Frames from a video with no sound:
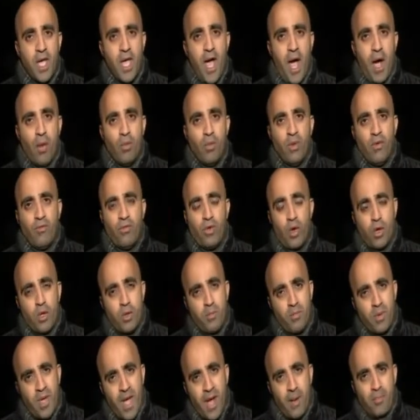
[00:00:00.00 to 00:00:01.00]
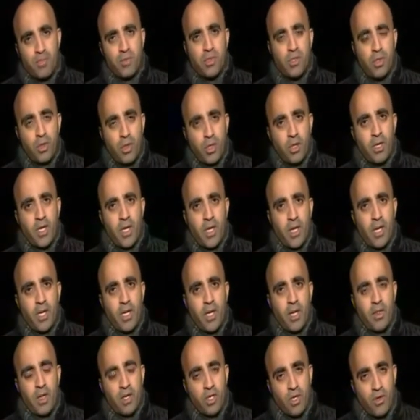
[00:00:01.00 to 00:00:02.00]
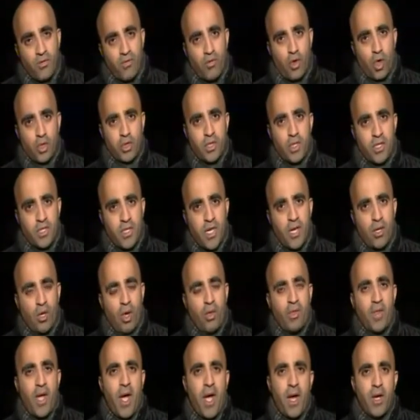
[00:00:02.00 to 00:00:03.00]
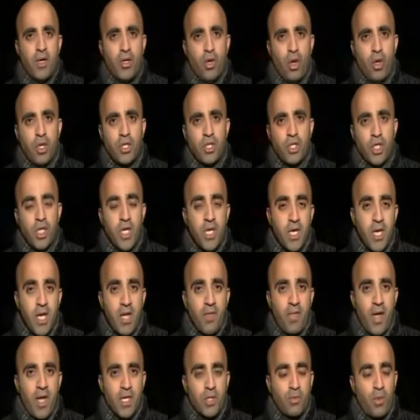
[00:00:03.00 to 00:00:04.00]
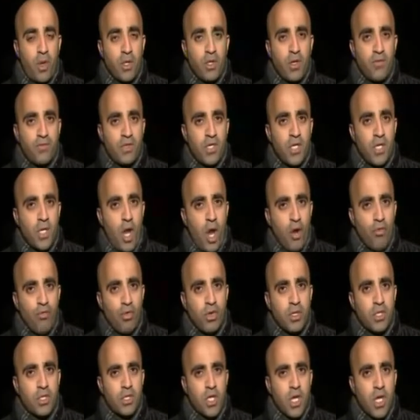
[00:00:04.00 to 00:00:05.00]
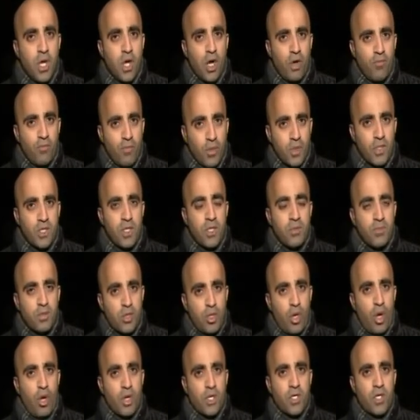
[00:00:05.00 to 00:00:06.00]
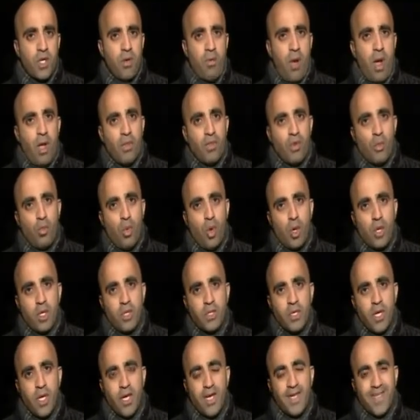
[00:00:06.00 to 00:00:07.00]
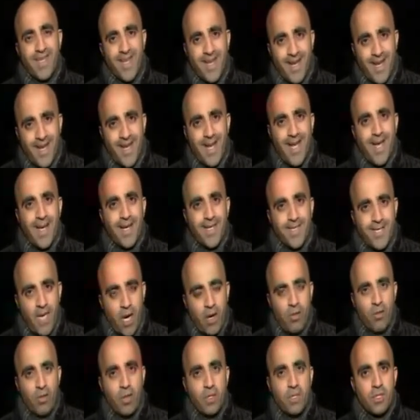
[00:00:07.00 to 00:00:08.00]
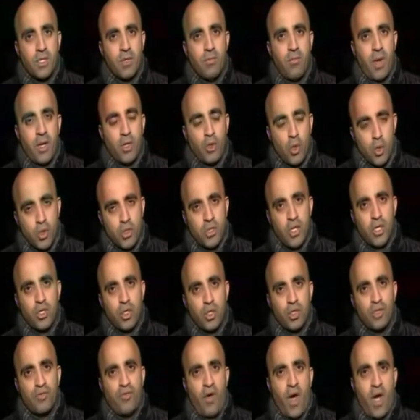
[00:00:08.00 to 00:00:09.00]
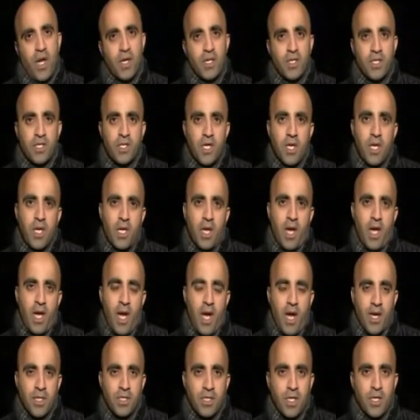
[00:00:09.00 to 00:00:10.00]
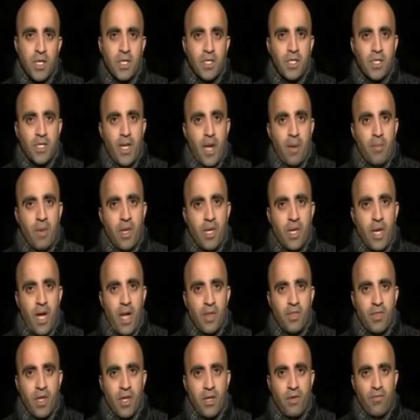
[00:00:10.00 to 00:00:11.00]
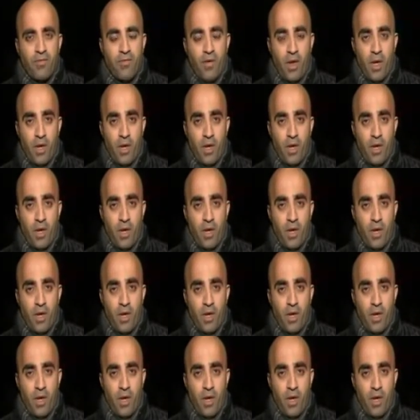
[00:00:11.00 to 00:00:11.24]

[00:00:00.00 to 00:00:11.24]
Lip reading: And we've got to be absolutely clear that you've got to take on the ideology. That's why you've seen hundreds of Muslim scholars around the world declare terrorism and those that use violence as un-Islamic, and they've